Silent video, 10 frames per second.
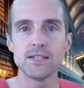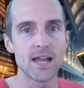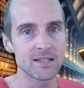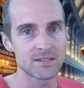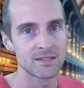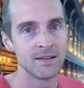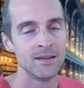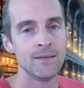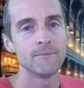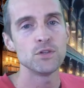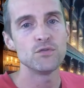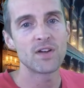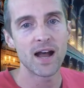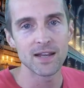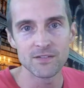Yes, you've
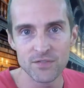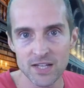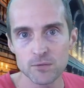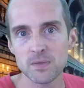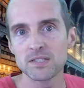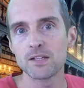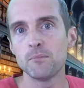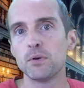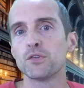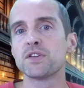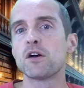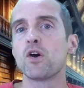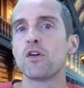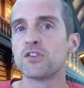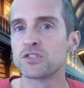got investments that have built out
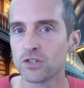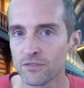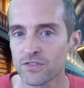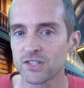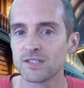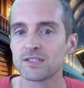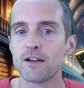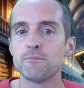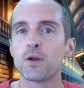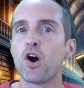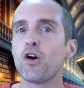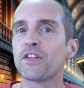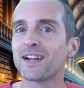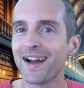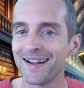all the servers and stuff, but all
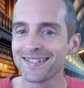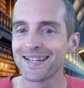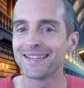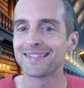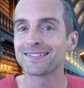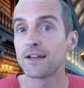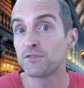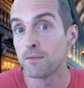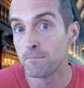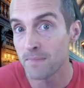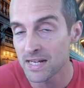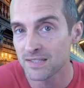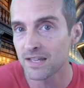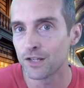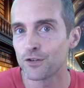the content, the stuff that makes
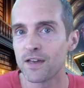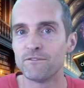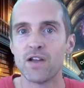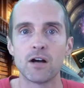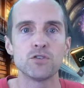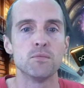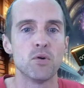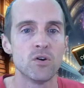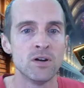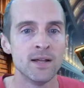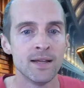the internet valuable,